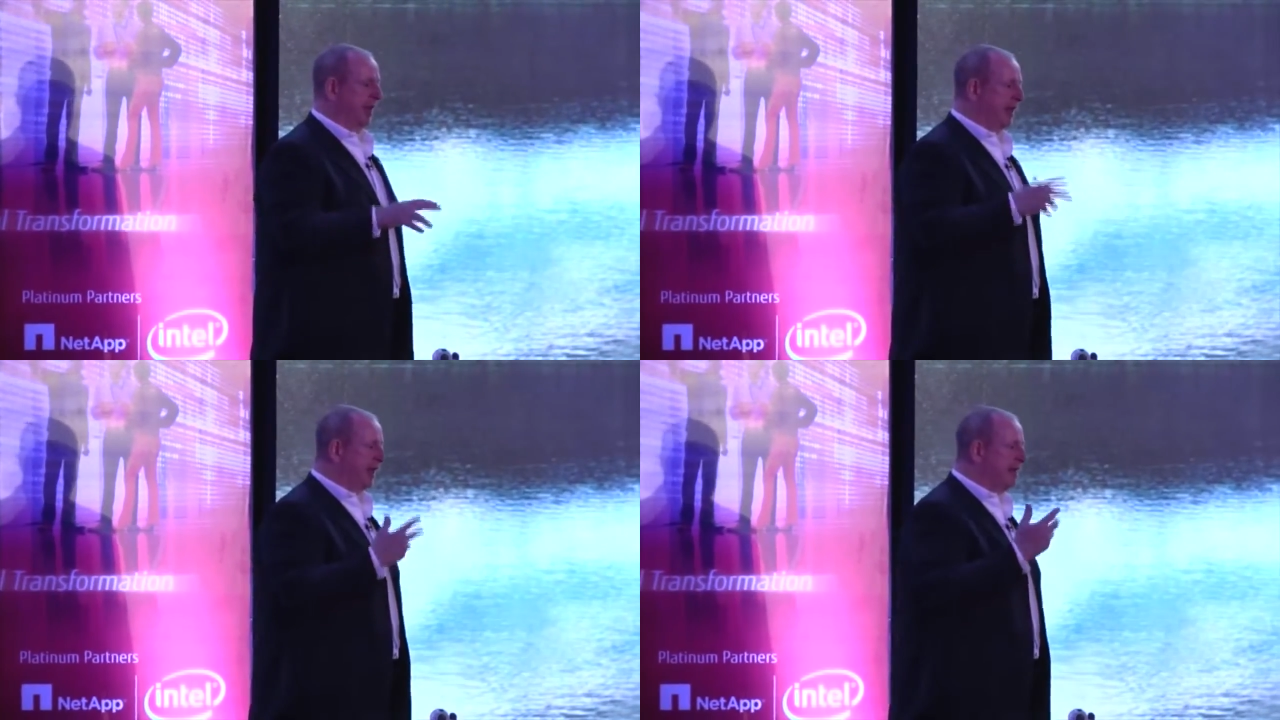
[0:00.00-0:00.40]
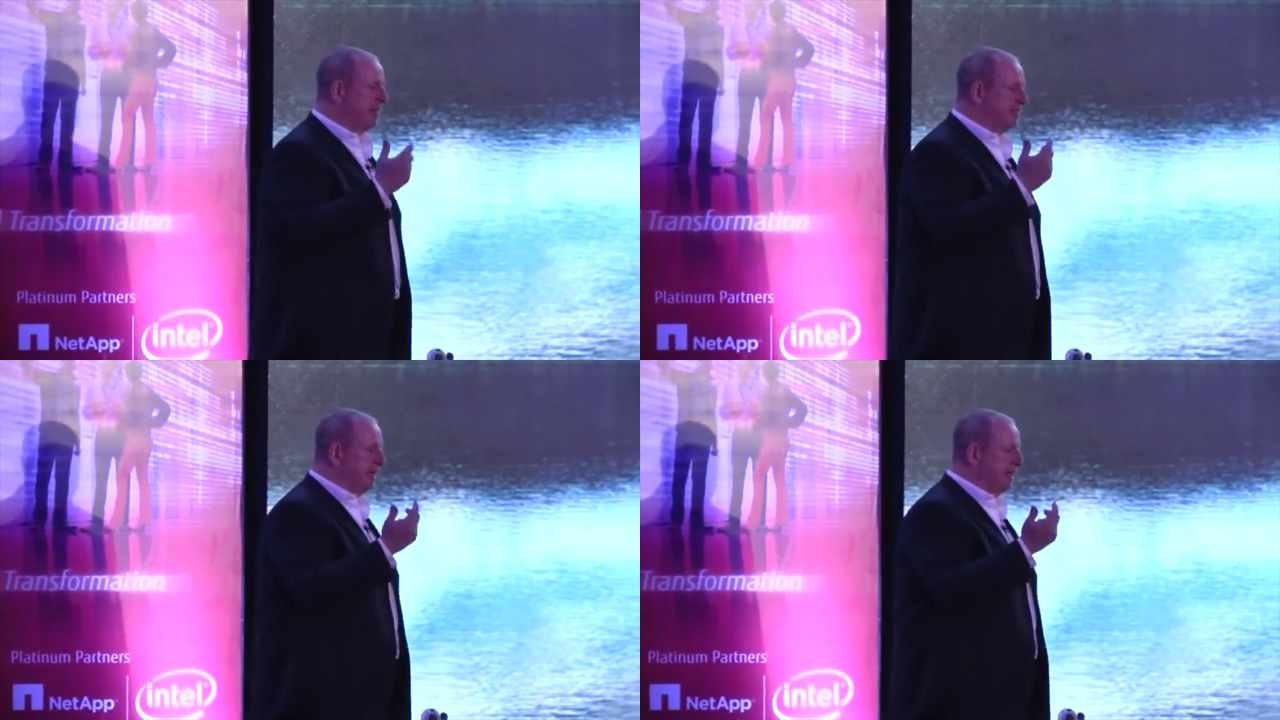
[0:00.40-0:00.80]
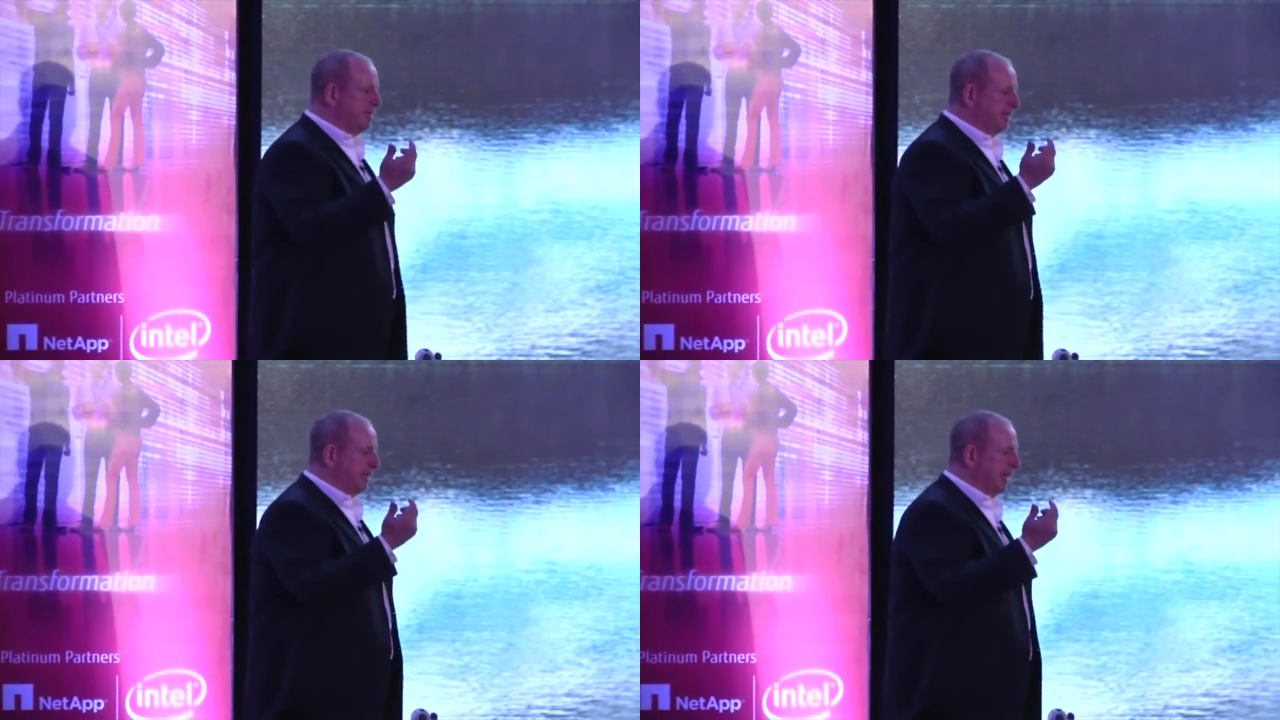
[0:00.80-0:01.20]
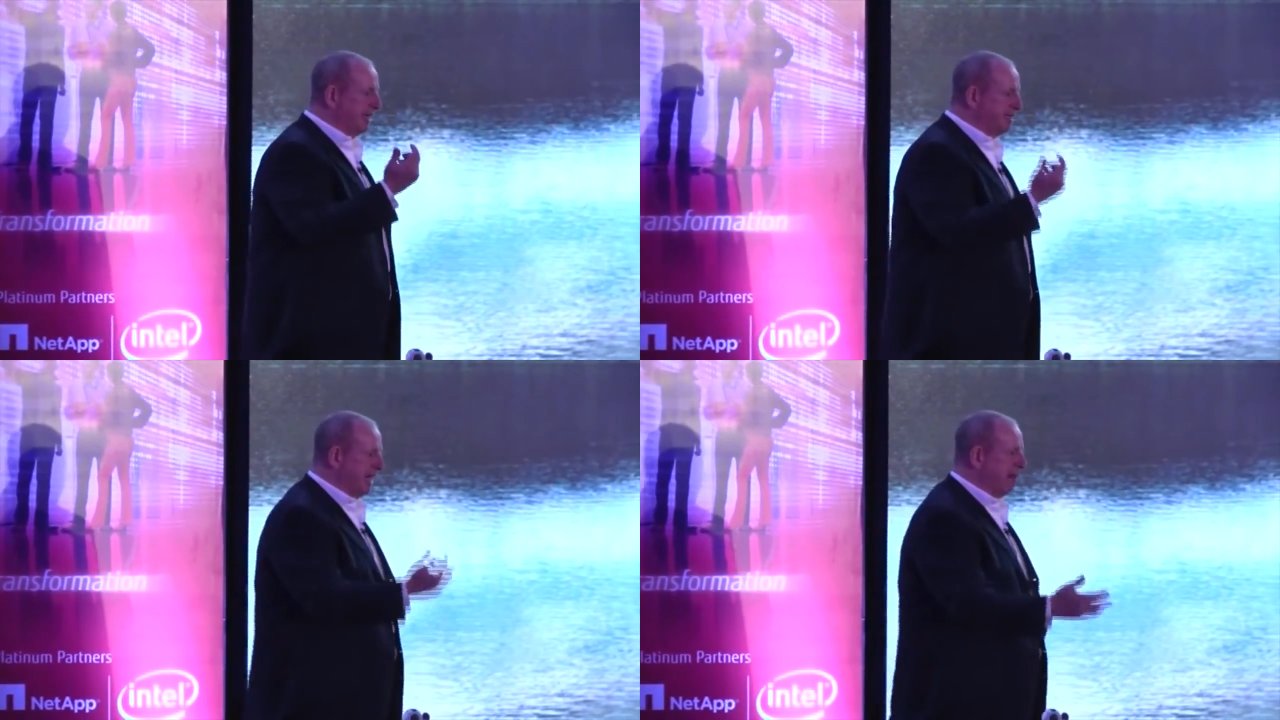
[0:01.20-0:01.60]
Again, it's an
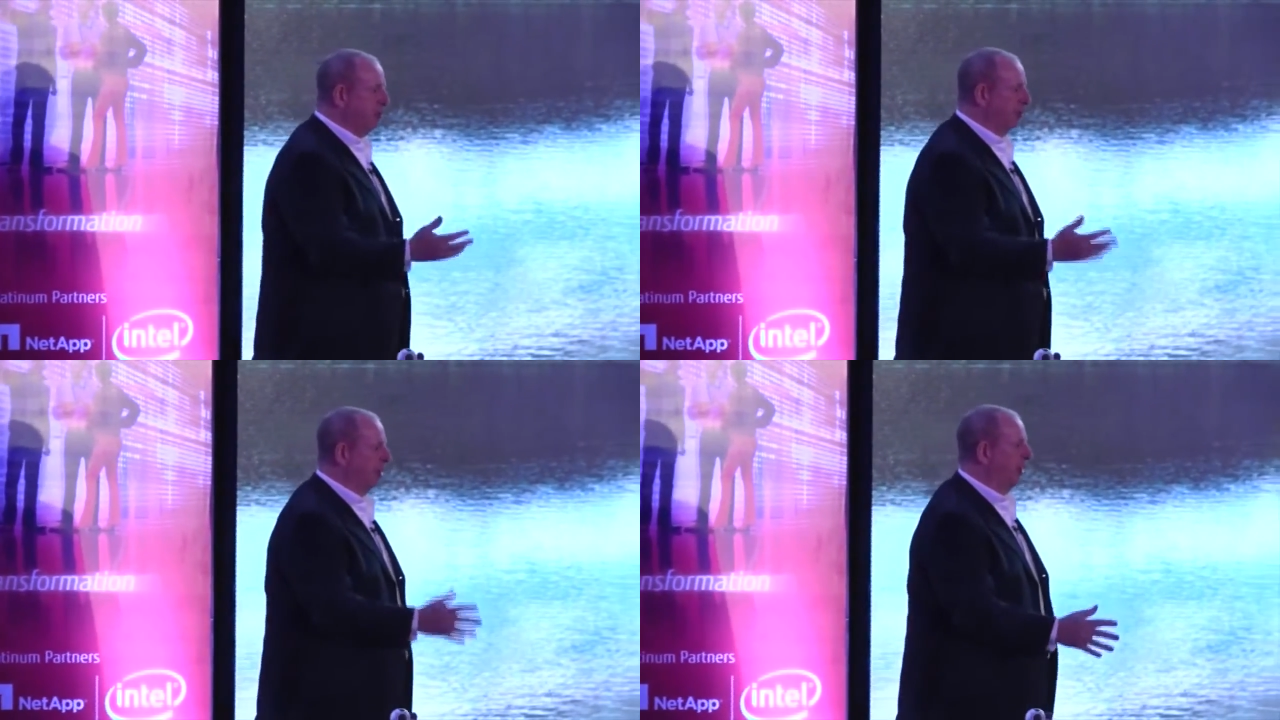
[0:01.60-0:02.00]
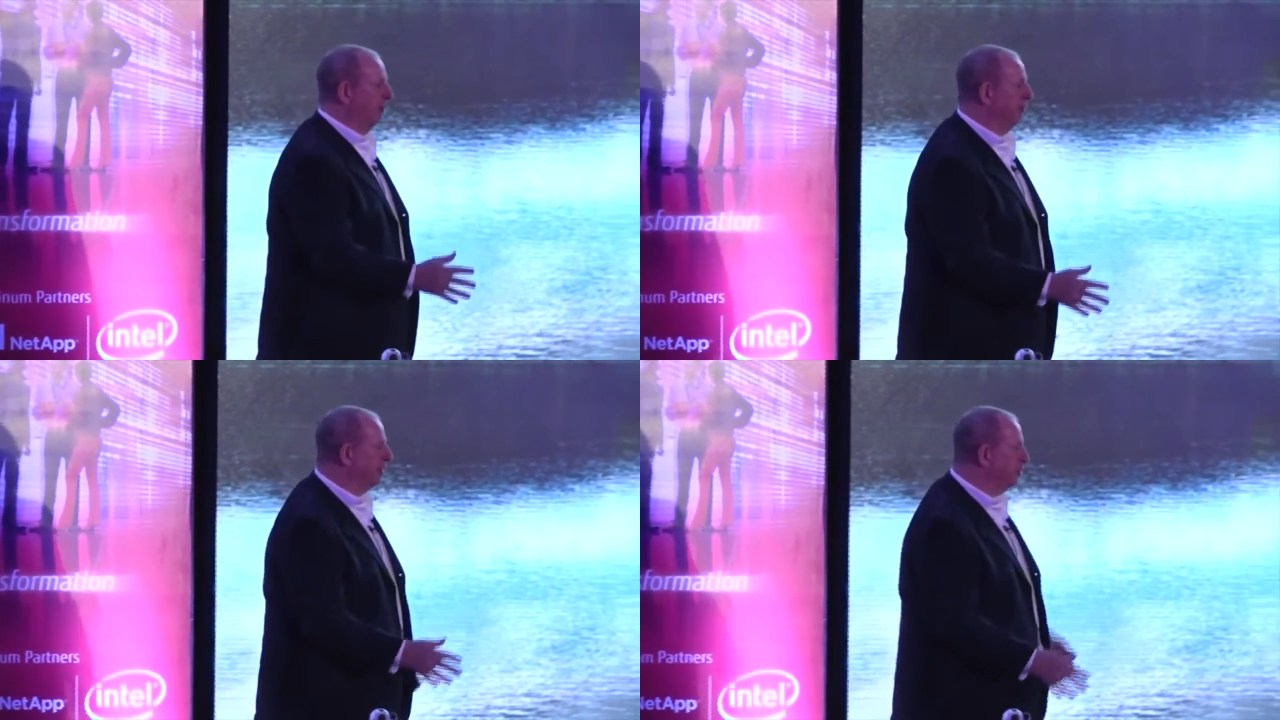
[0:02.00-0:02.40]
example of